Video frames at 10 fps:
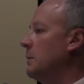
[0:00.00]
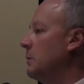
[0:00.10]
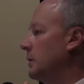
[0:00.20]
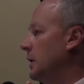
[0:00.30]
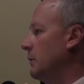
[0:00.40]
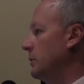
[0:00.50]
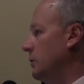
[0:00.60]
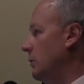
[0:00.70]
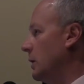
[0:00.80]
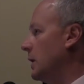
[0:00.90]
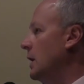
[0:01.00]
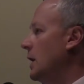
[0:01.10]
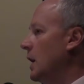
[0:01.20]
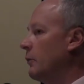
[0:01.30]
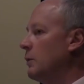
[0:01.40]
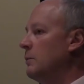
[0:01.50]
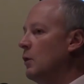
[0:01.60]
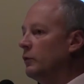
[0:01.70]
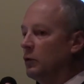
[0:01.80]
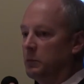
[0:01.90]
me what they were doing if we
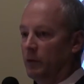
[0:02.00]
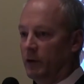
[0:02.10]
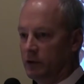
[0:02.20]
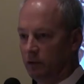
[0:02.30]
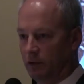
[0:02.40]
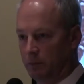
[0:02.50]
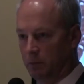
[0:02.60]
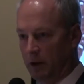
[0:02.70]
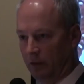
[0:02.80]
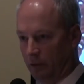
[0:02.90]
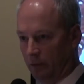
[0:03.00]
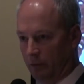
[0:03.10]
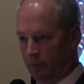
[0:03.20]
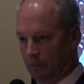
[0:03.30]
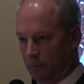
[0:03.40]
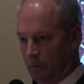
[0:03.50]
moved to a proficiency-based system.